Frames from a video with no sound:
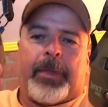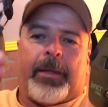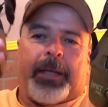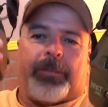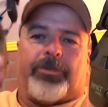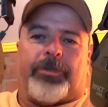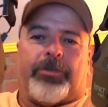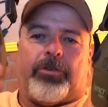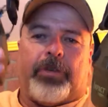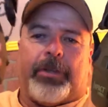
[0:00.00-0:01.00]
It just,
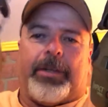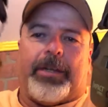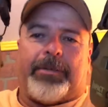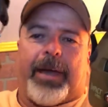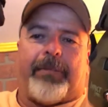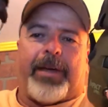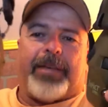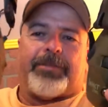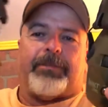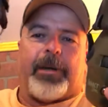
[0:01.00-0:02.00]
these have
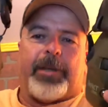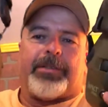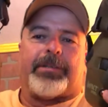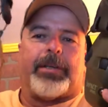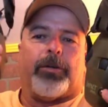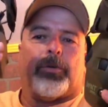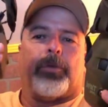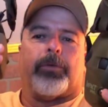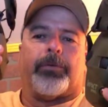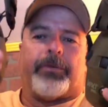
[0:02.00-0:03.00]
a very
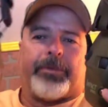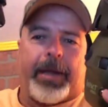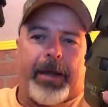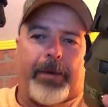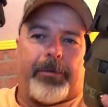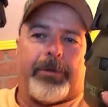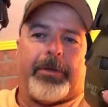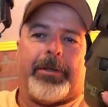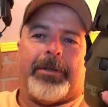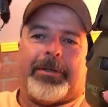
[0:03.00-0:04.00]
single sound.
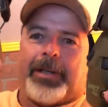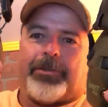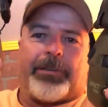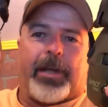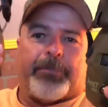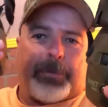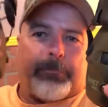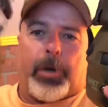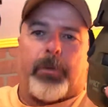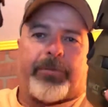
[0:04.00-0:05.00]
It just comes in
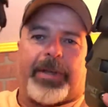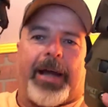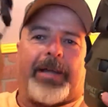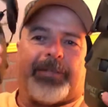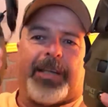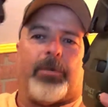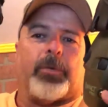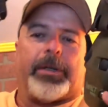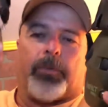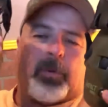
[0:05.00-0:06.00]
both sides
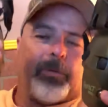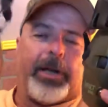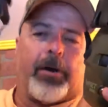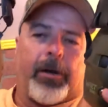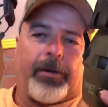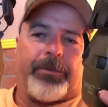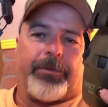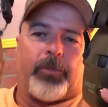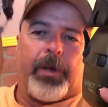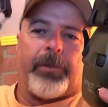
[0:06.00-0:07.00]
equally, regardless
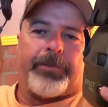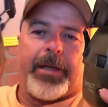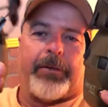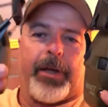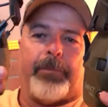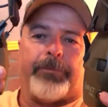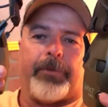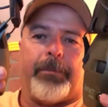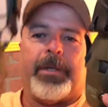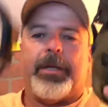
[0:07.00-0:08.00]
of where the sound comes
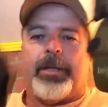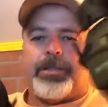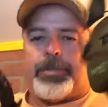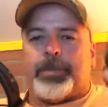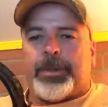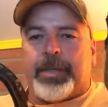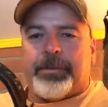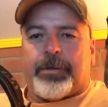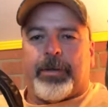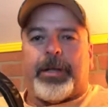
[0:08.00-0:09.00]
from. She put
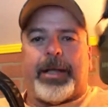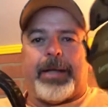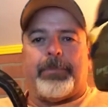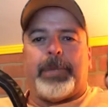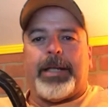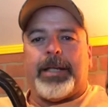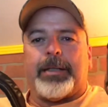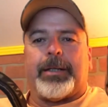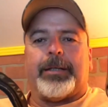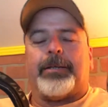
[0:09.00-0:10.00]
these on, and
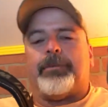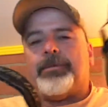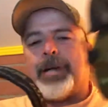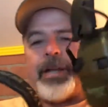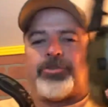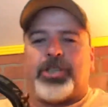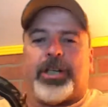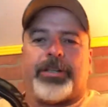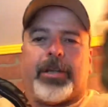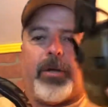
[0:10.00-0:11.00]
immediately she
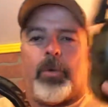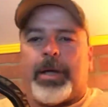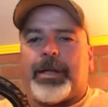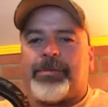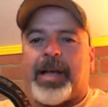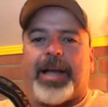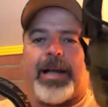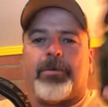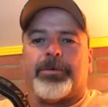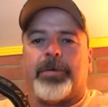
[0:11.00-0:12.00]
could tell what side
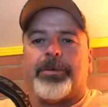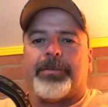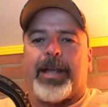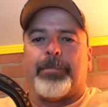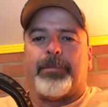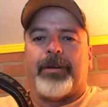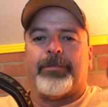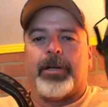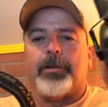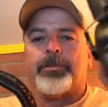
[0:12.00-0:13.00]
I was on, snapping my
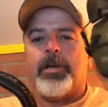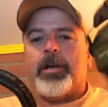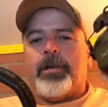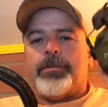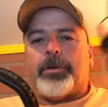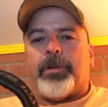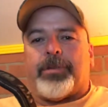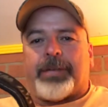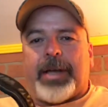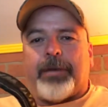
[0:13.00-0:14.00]
fingers. So the
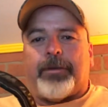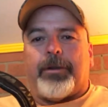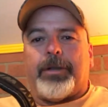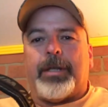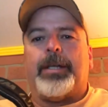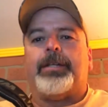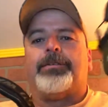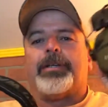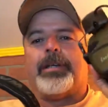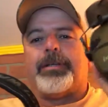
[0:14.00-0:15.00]
sound on
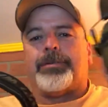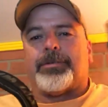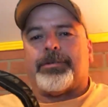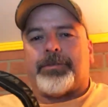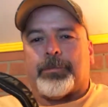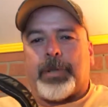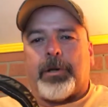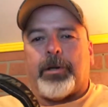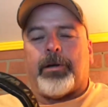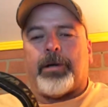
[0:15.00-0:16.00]
these is
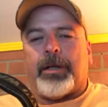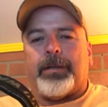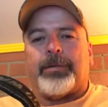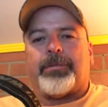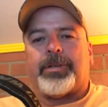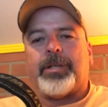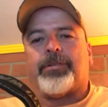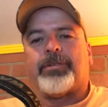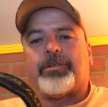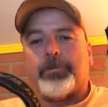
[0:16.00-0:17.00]
superior in the
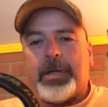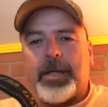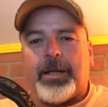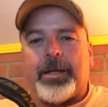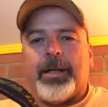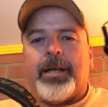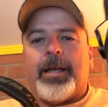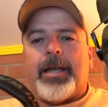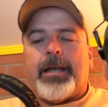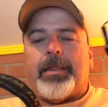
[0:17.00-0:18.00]
sense, to me,
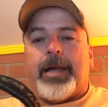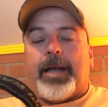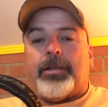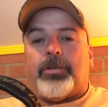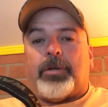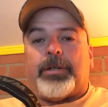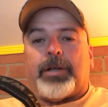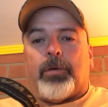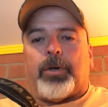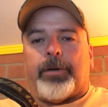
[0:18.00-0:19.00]
that you can
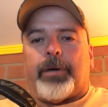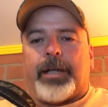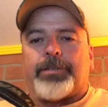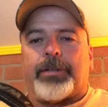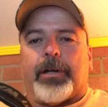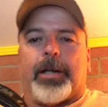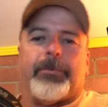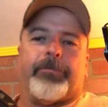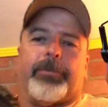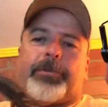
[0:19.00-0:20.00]
tell what direction they're
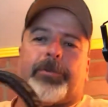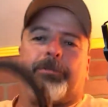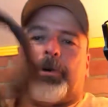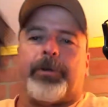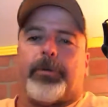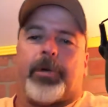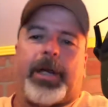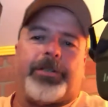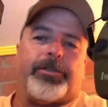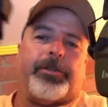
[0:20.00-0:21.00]
coming from. So if you're at the
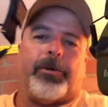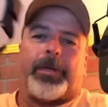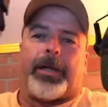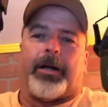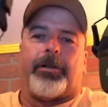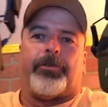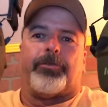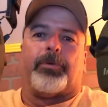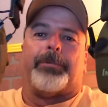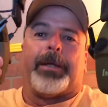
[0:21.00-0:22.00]
range and you don't care, you just
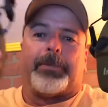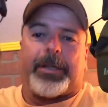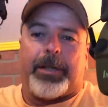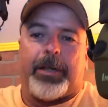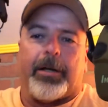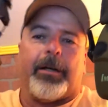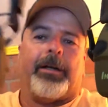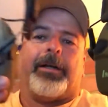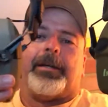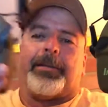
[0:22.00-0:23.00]
want to be able to hear,
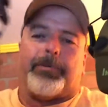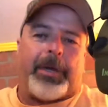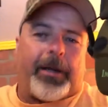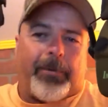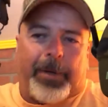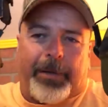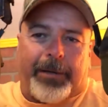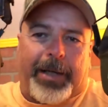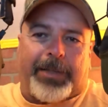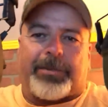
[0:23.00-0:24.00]
doesn't matter what
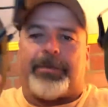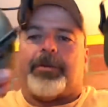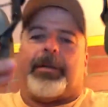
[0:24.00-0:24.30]
direction,